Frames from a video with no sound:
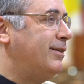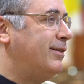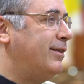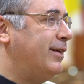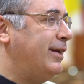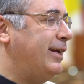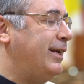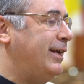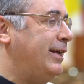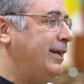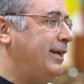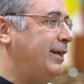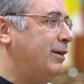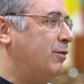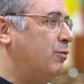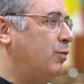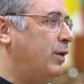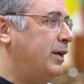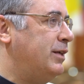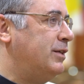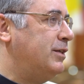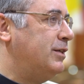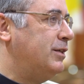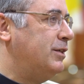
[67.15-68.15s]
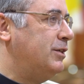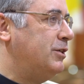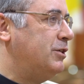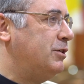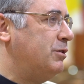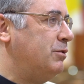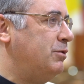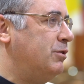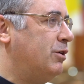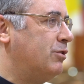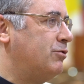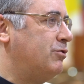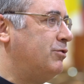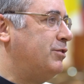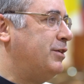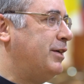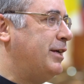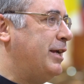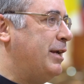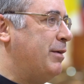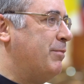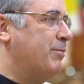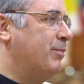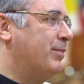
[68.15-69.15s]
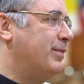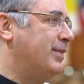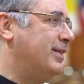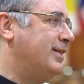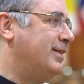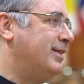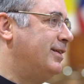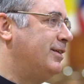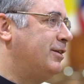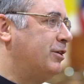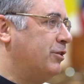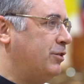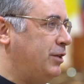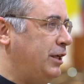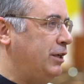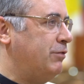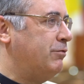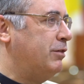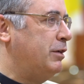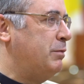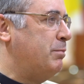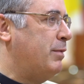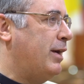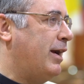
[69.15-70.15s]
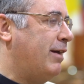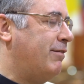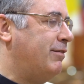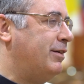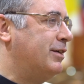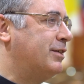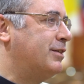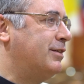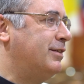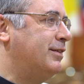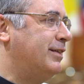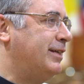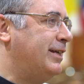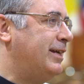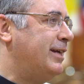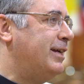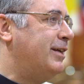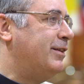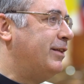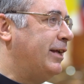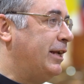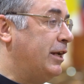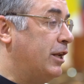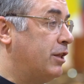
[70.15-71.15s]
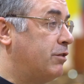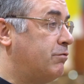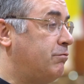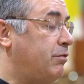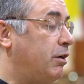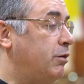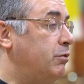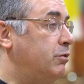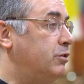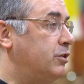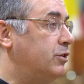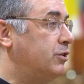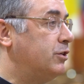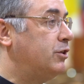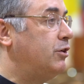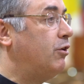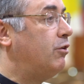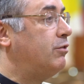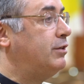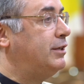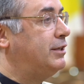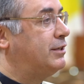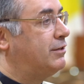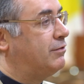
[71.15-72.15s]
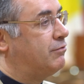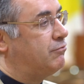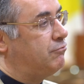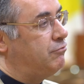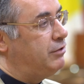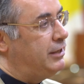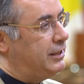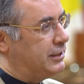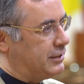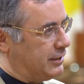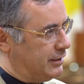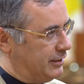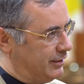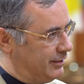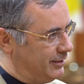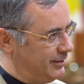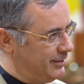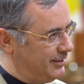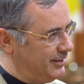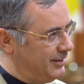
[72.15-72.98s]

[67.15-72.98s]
they went into Notre Dame Cathedral in Paris and they enthroned the goddess of reason